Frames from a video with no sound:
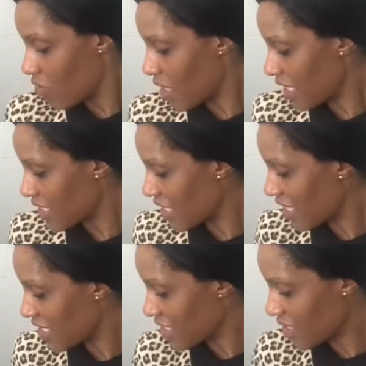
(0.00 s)
Right,
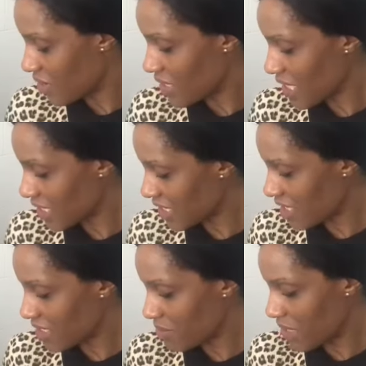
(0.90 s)
so the next
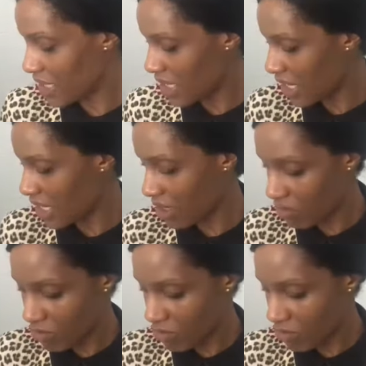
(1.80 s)
item then that I